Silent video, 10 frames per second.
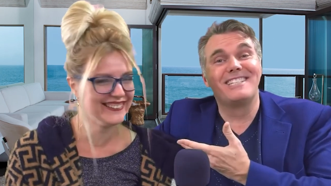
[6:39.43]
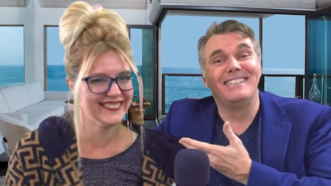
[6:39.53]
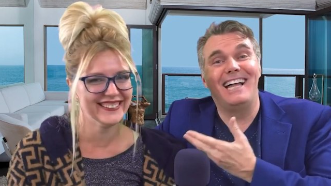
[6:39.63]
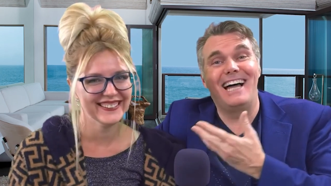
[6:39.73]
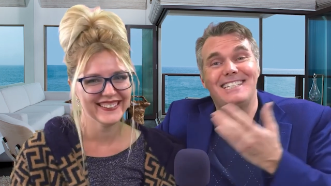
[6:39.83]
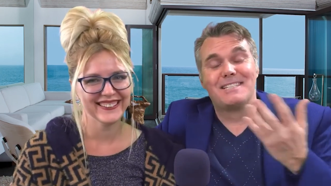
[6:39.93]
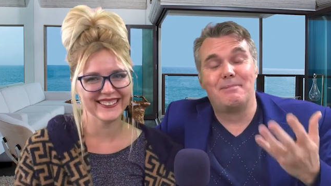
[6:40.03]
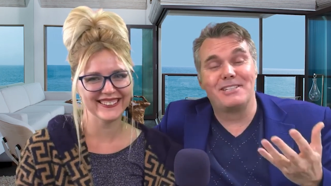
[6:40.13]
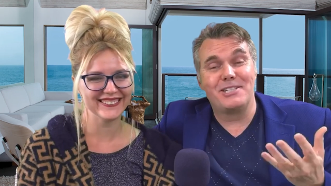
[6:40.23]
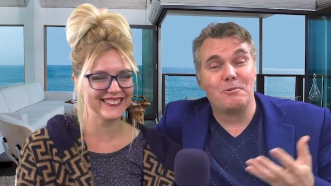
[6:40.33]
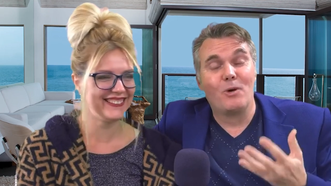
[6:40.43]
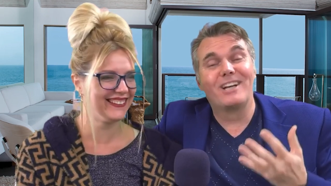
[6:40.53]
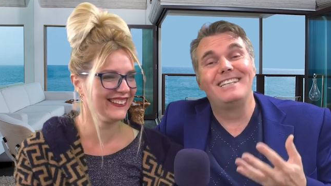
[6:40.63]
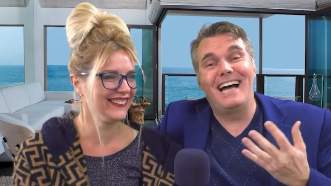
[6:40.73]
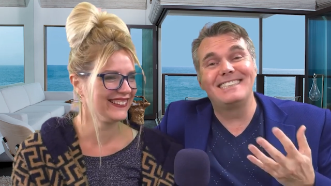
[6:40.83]
Speaker 1: glasses, but she wore
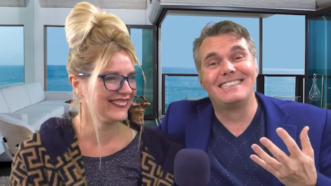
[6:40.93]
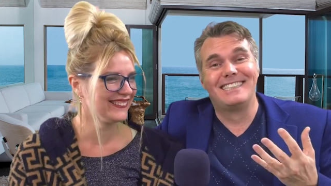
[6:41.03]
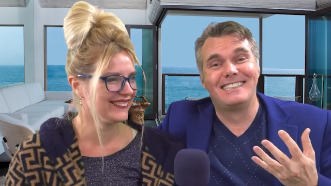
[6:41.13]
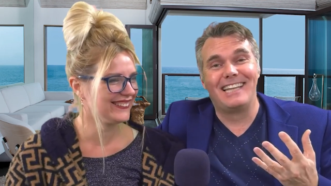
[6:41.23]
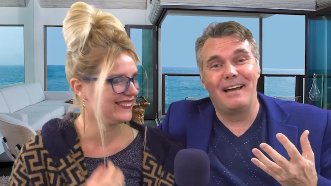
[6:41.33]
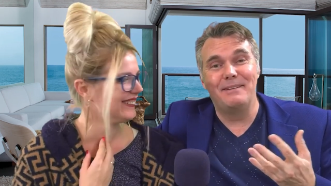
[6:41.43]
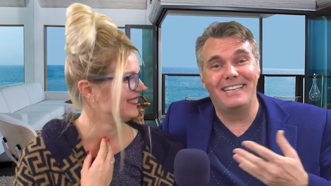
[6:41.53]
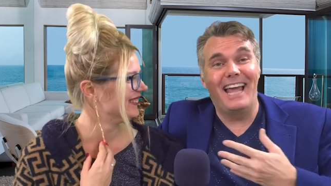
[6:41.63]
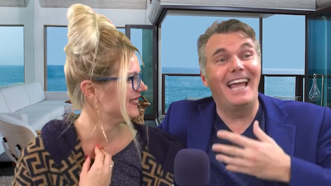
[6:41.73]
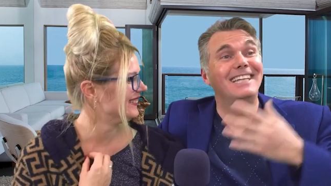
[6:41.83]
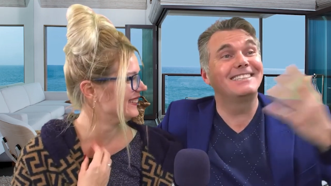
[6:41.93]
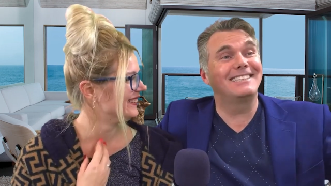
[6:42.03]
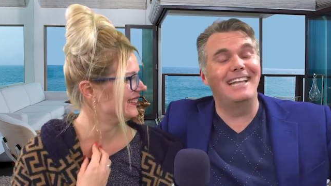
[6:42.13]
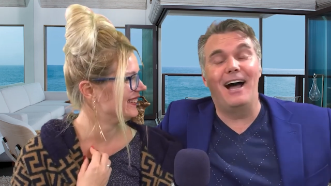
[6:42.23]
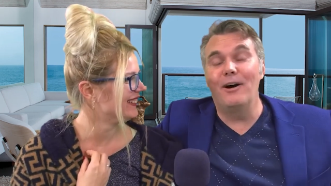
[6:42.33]
glasses this time, and hence
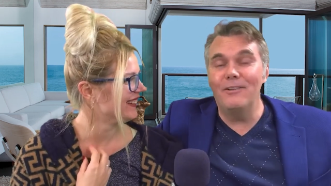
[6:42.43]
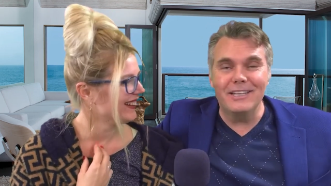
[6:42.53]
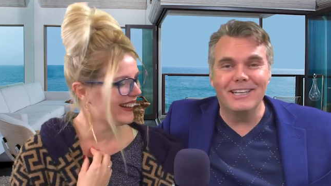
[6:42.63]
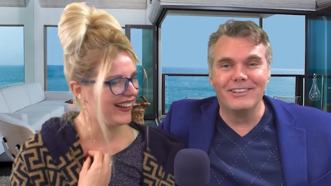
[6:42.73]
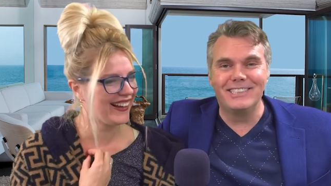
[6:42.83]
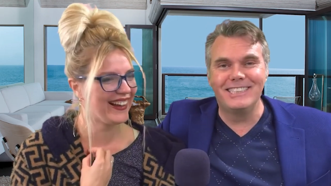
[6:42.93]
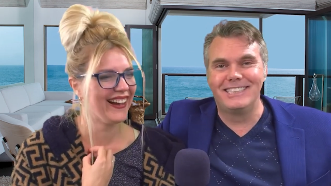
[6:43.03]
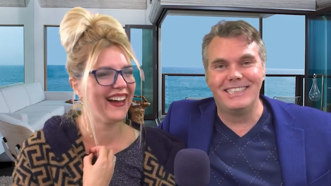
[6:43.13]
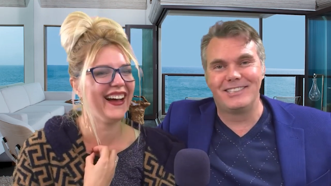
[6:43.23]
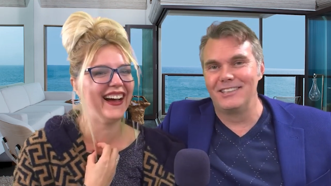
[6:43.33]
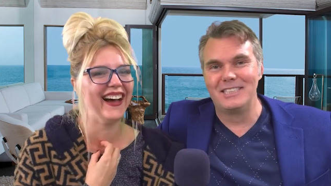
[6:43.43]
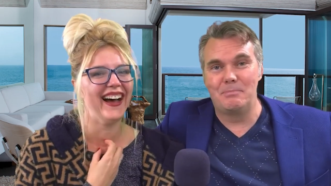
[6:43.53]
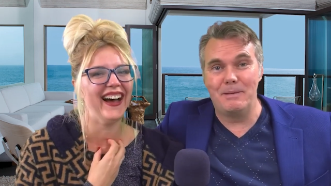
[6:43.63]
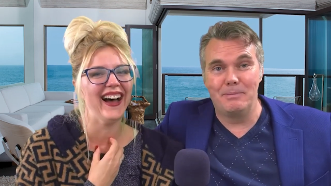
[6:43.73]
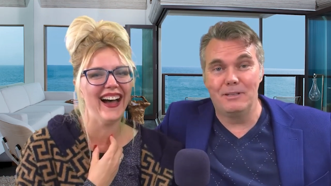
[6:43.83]
now, you know, she sees all these
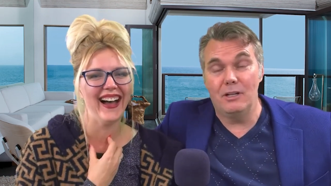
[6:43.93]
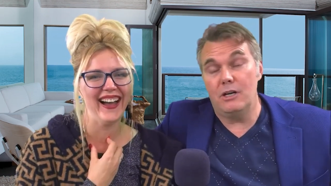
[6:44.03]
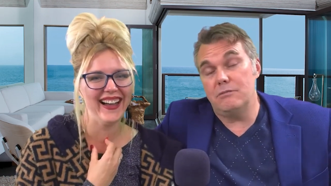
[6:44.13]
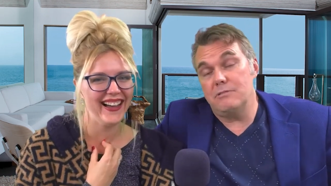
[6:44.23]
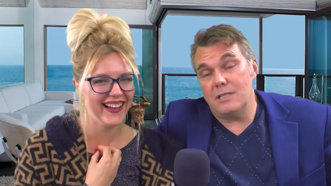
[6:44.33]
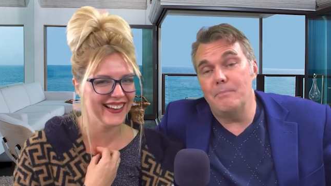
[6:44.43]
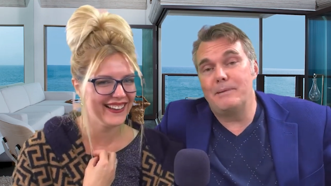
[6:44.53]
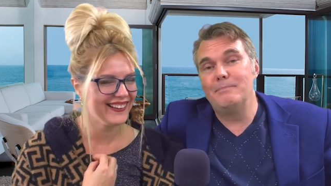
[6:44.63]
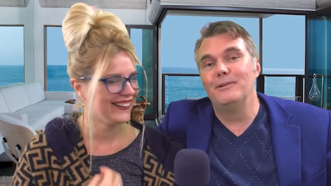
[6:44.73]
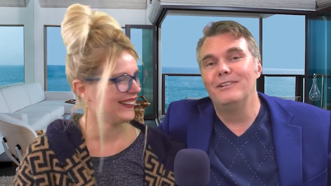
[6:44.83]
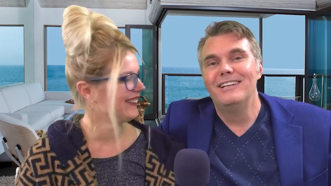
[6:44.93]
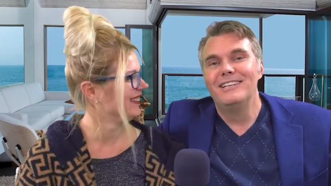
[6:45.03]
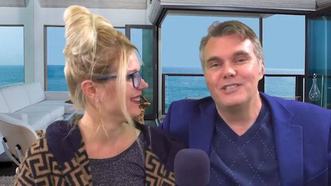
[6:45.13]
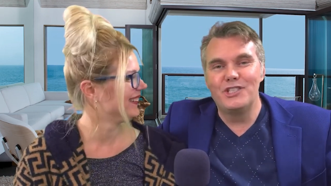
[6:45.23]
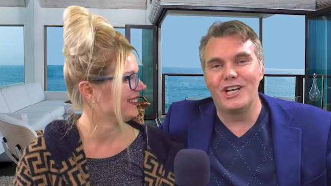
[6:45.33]
people, or some people,
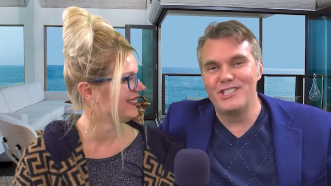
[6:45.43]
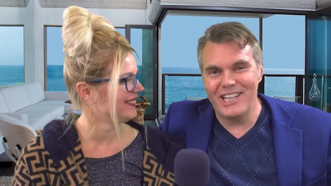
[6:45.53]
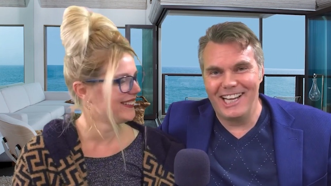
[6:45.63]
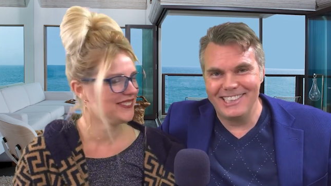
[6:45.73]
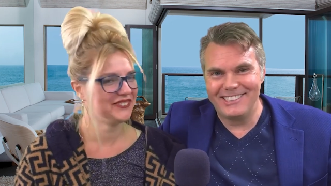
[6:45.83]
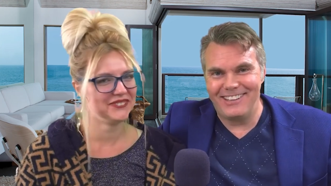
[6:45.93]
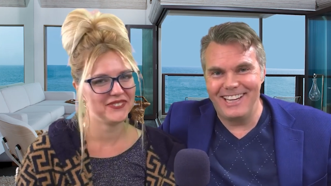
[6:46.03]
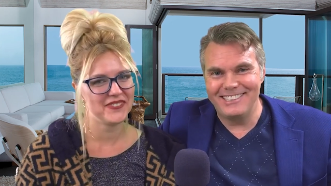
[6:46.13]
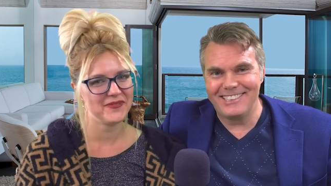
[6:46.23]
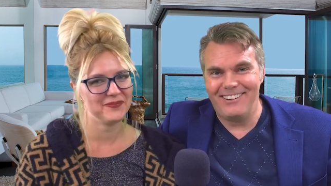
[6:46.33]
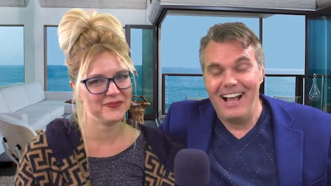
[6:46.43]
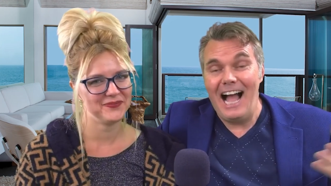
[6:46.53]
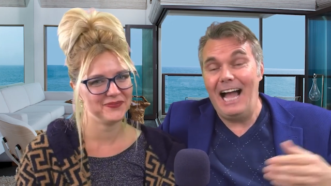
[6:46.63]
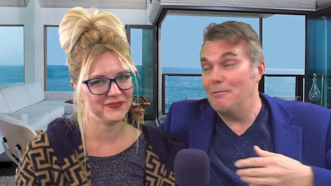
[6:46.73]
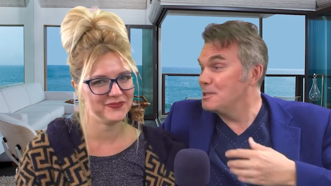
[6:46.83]
judging us, right? So
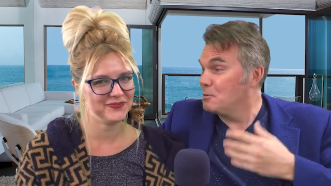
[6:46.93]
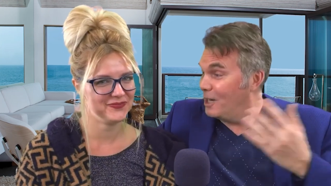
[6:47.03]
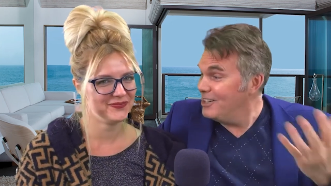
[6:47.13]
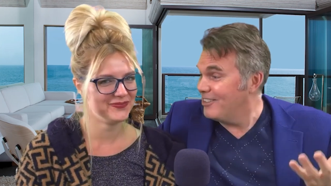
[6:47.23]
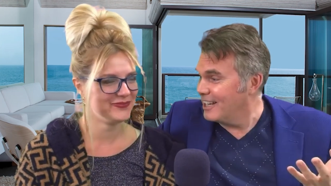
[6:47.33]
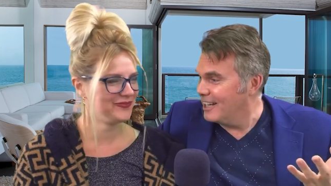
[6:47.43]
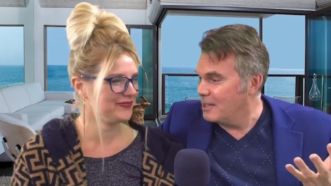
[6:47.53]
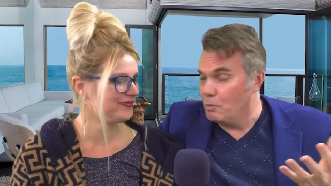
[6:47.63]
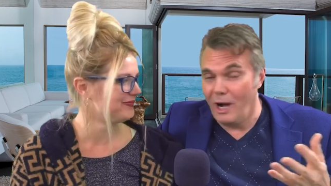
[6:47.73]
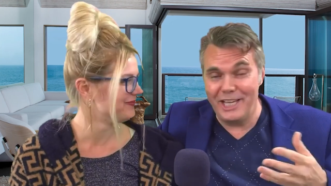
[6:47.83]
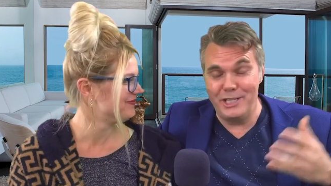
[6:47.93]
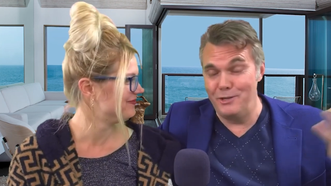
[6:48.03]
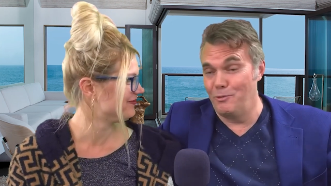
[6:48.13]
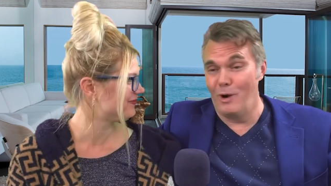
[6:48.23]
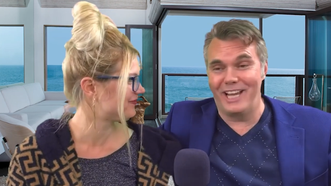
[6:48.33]
I was wondering, honey,
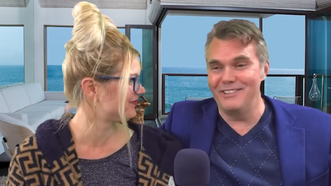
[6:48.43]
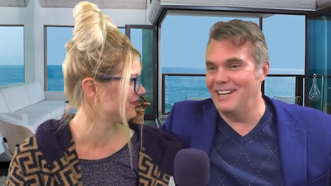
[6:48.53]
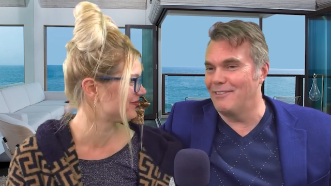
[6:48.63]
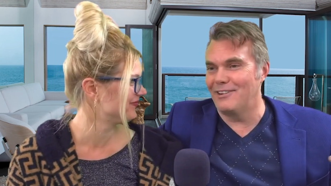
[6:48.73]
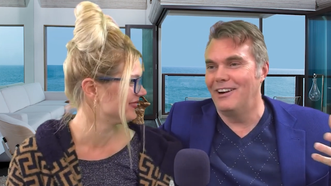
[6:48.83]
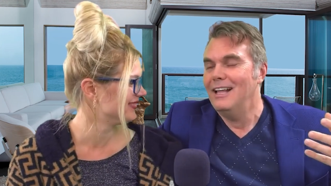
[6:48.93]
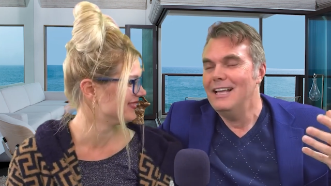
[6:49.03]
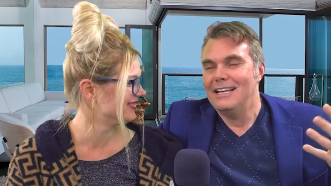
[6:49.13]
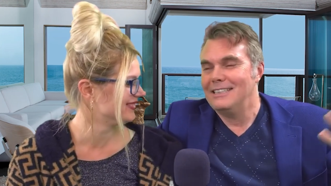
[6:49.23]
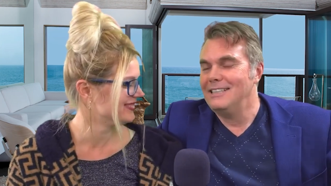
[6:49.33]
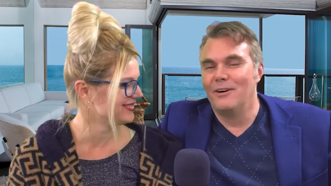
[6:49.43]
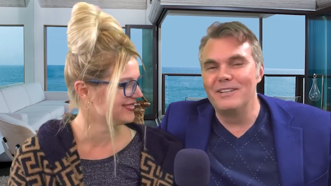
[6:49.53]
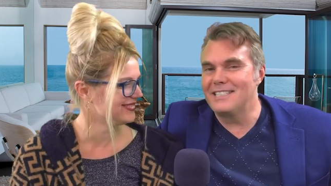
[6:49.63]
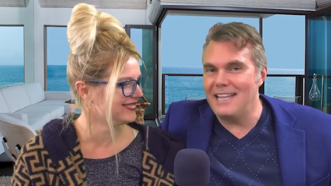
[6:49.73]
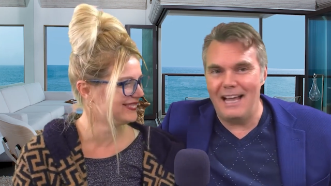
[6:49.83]
why you never
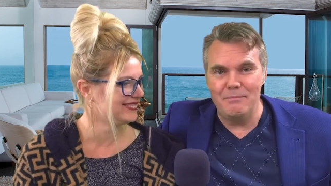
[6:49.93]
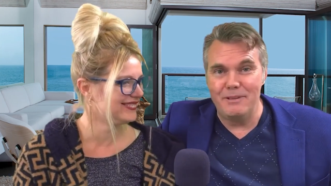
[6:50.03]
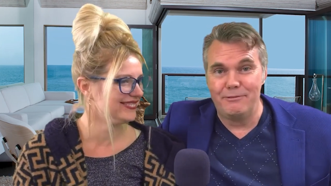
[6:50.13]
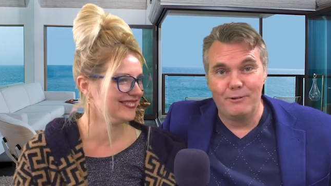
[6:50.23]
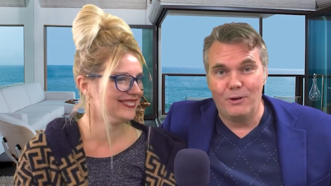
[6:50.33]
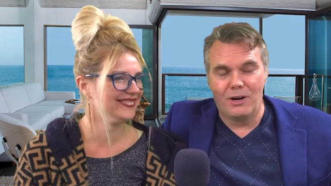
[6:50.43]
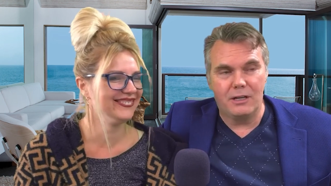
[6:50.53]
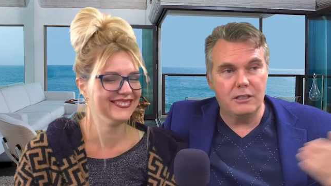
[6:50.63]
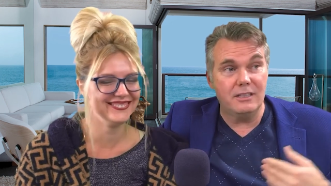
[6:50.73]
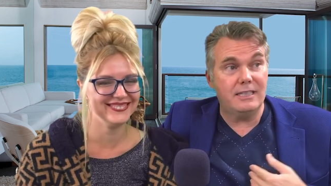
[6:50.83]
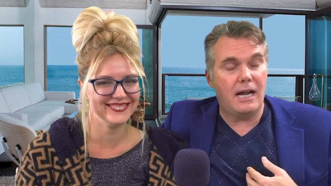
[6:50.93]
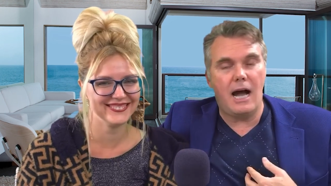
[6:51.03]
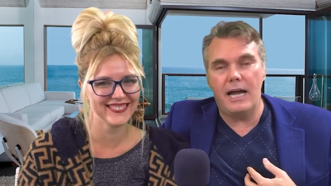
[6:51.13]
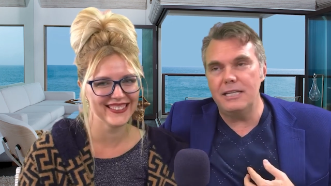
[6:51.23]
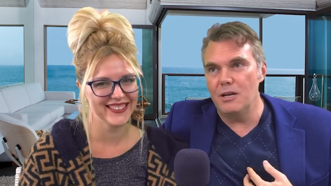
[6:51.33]
noticed that before. Not that
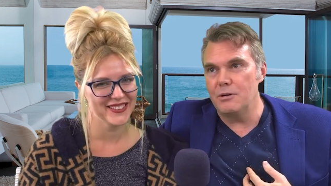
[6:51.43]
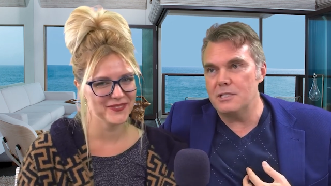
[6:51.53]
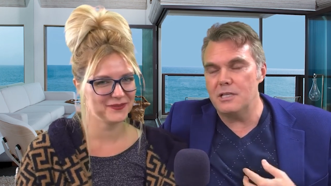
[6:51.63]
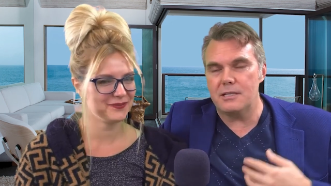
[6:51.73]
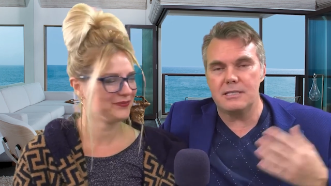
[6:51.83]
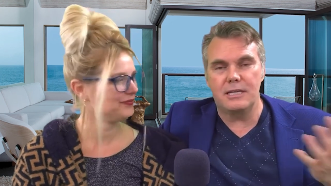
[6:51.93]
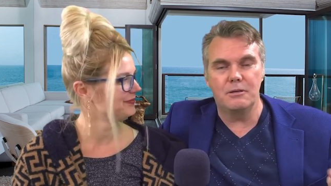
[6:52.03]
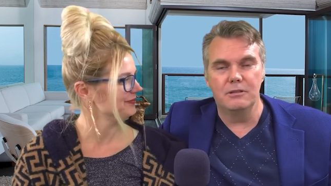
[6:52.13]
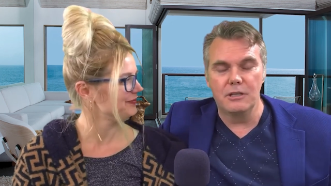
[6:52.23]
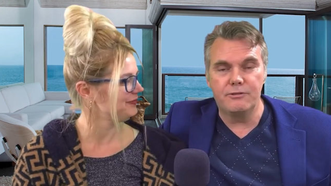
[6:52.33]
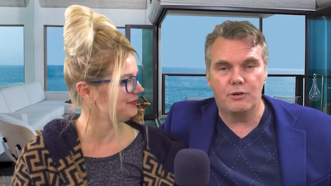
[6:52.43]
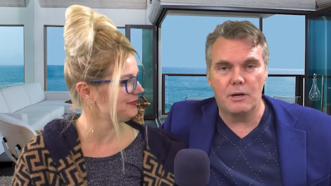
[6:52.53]
I notice it, because I don't look for it,